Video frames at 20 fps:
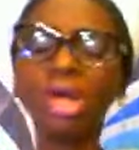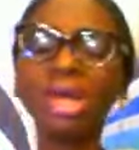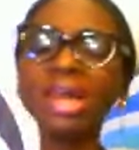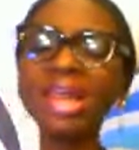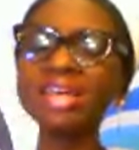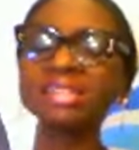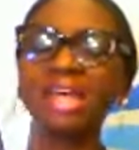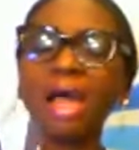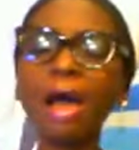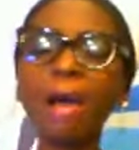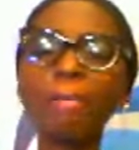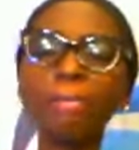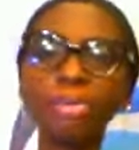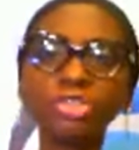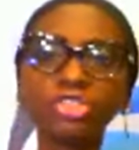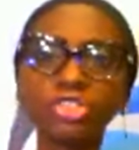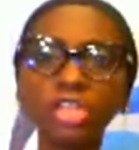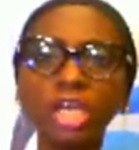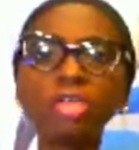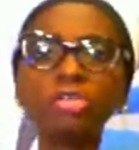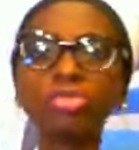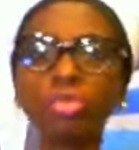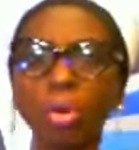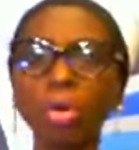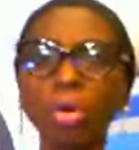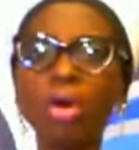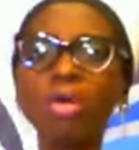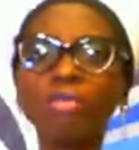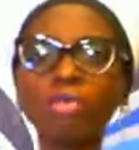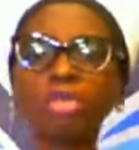Let's appreciate
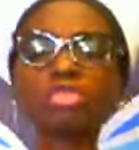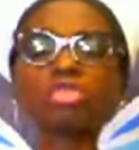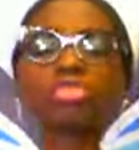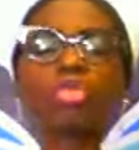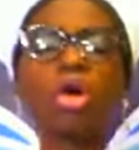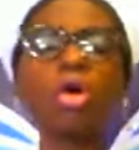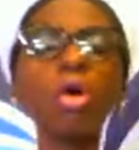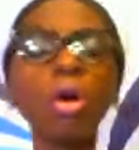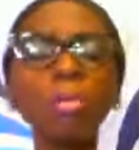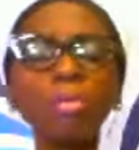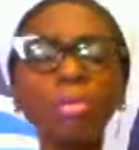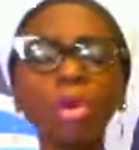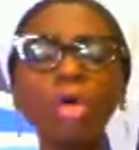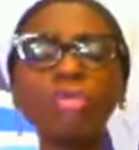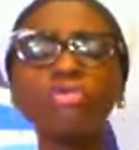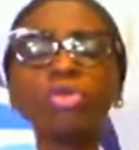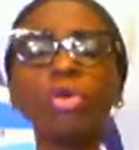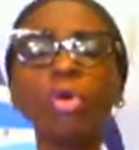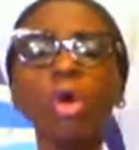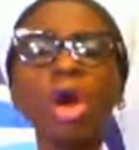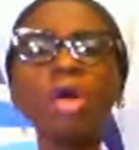God. For so long of you,